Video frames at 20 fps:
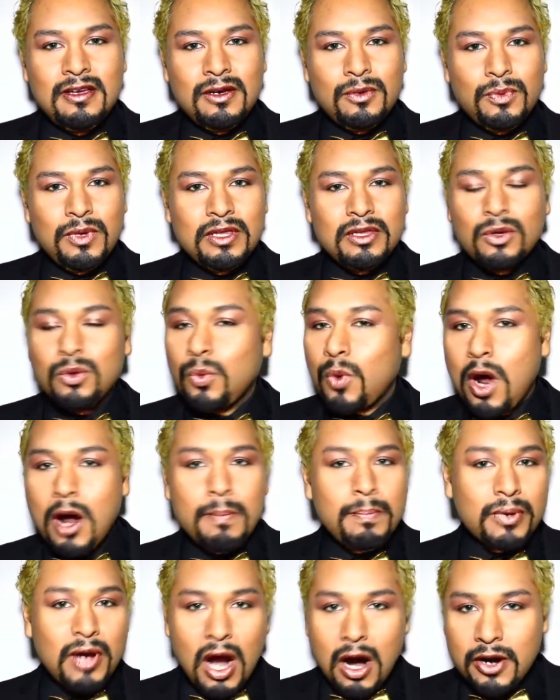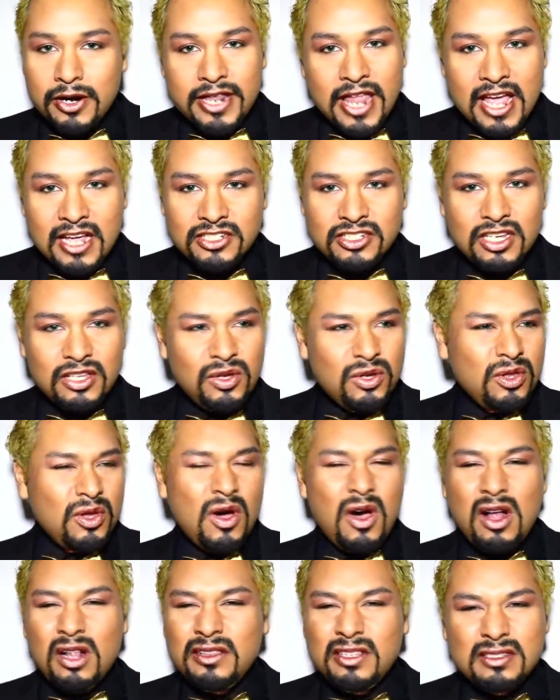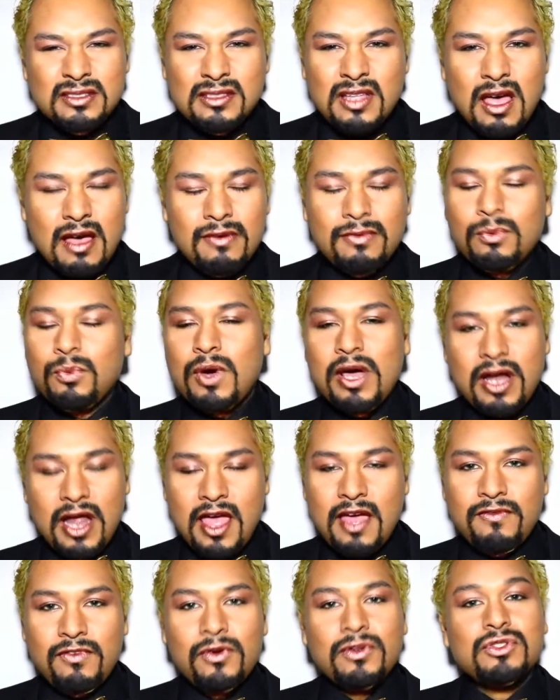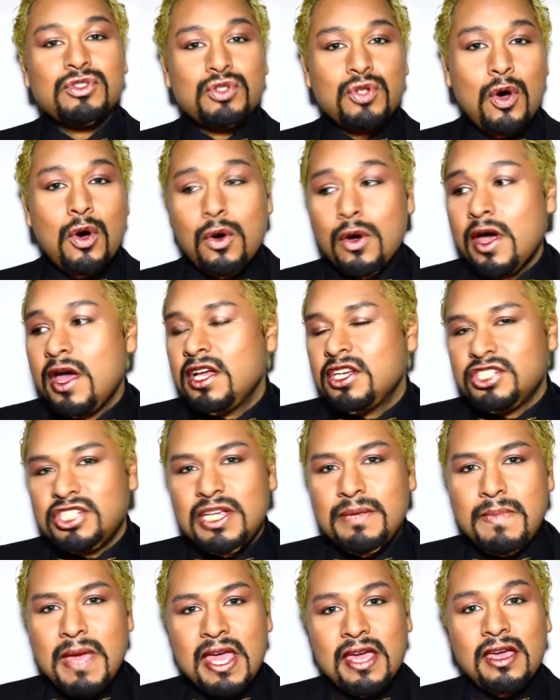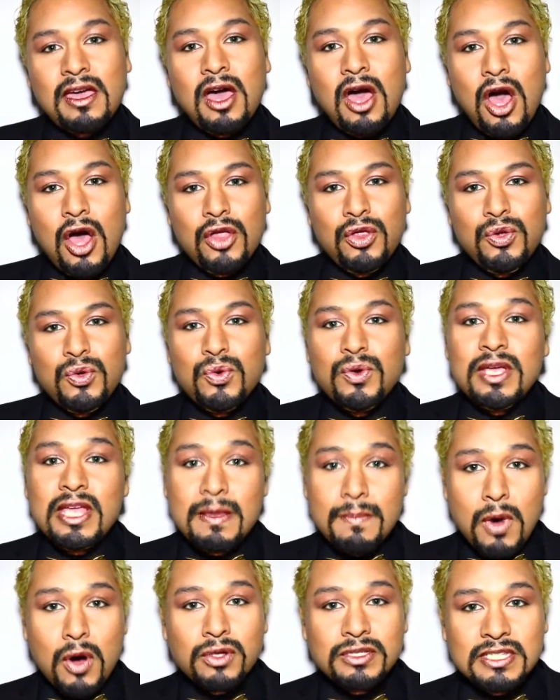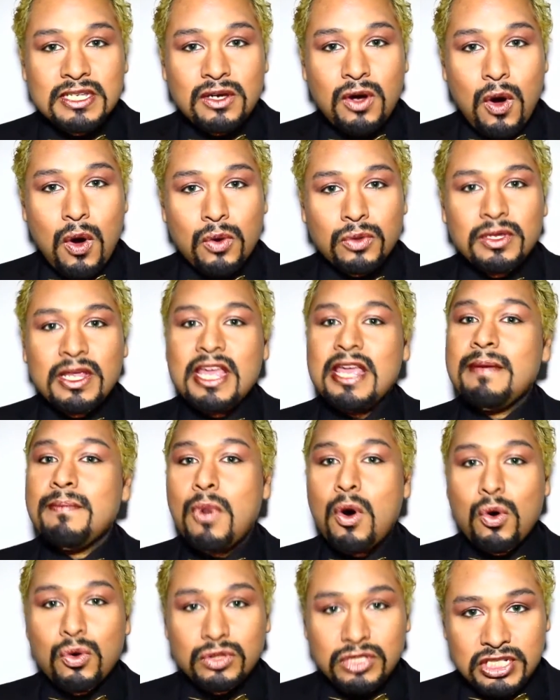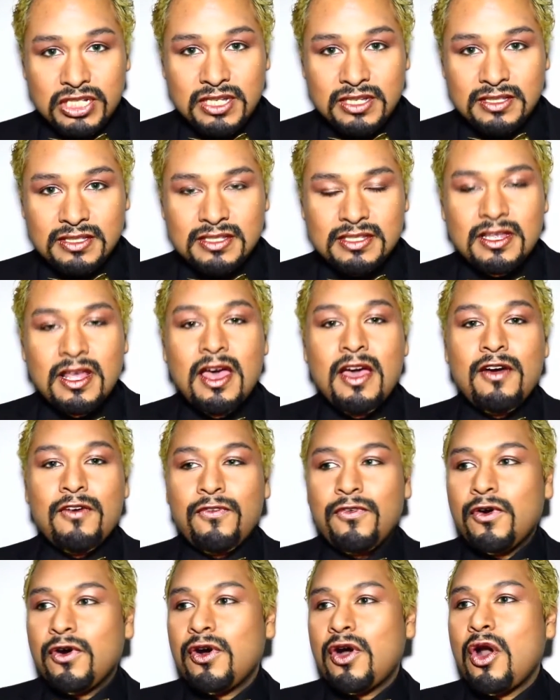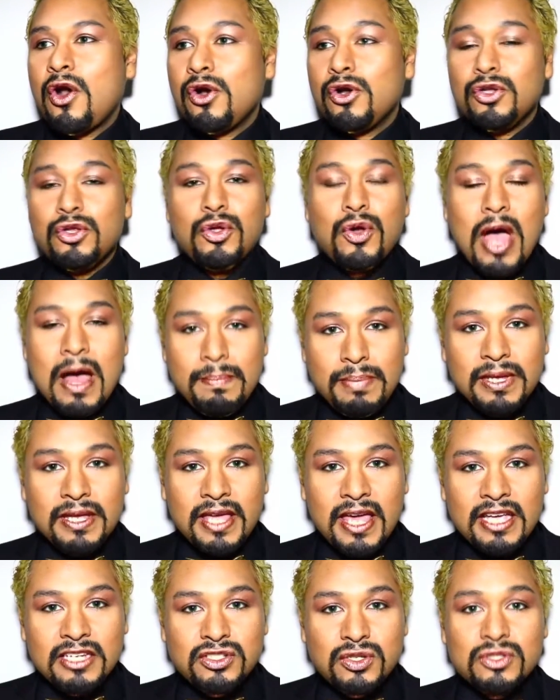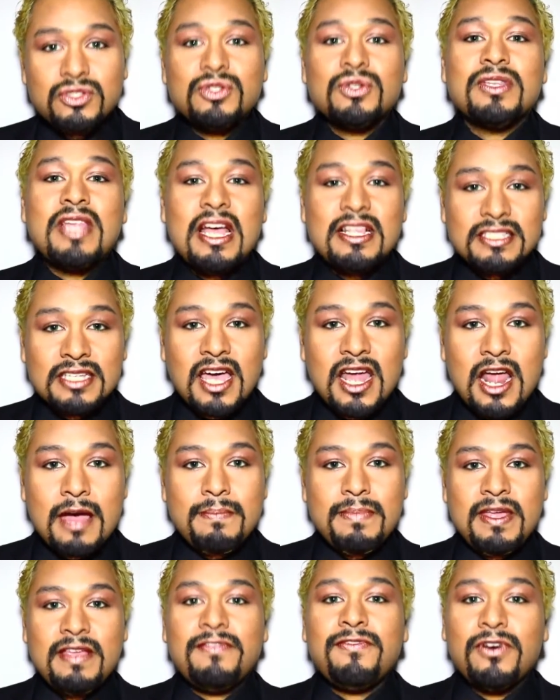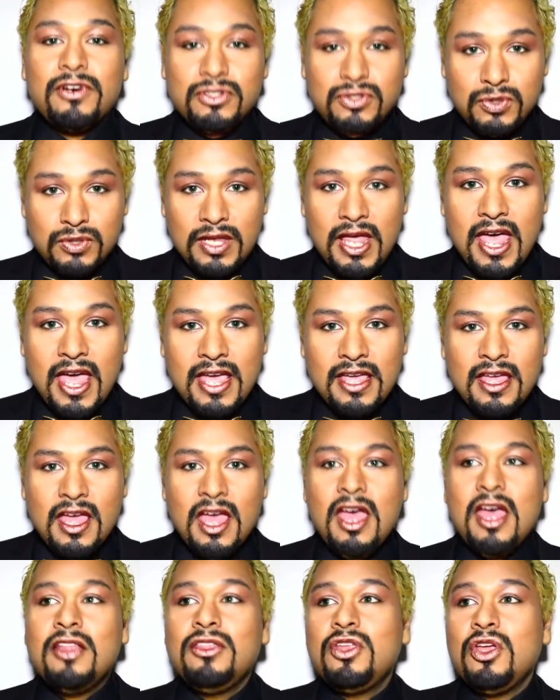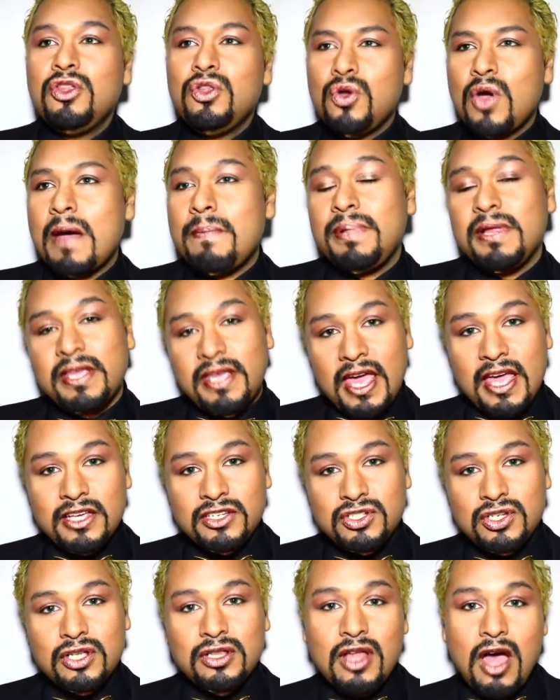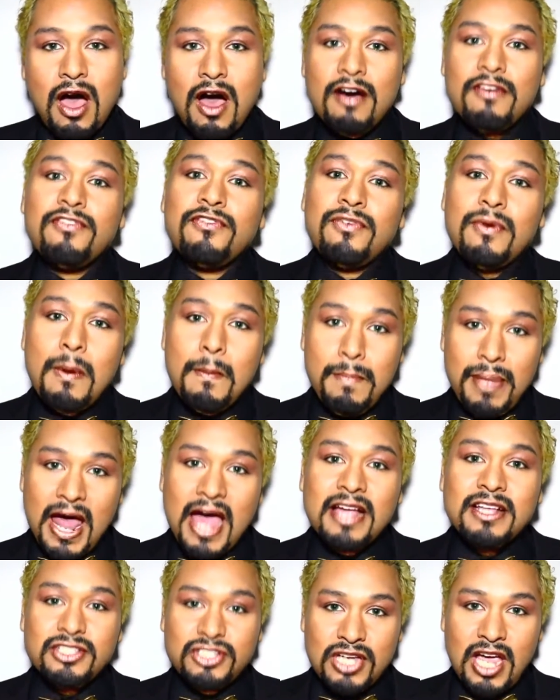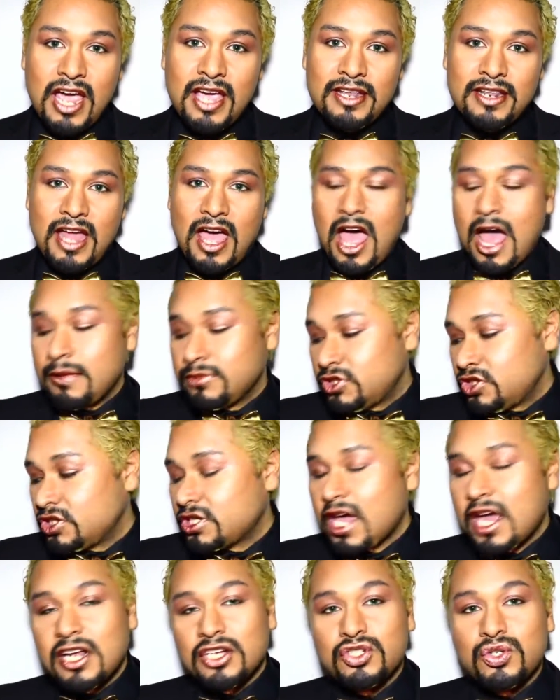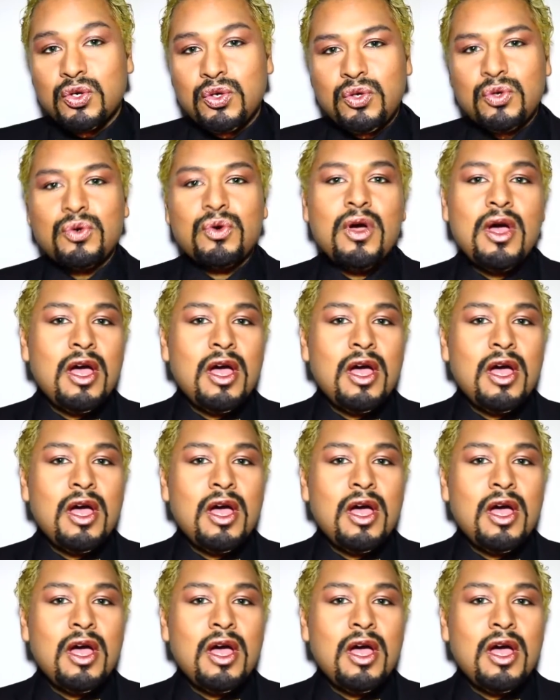with Rob Kardashian, you know, all this stuff, whatever. So, she make a new emoticon, emojis, for her new application. So that's gonna be for today, the new application of Blac Chyna. I'm just gonna show you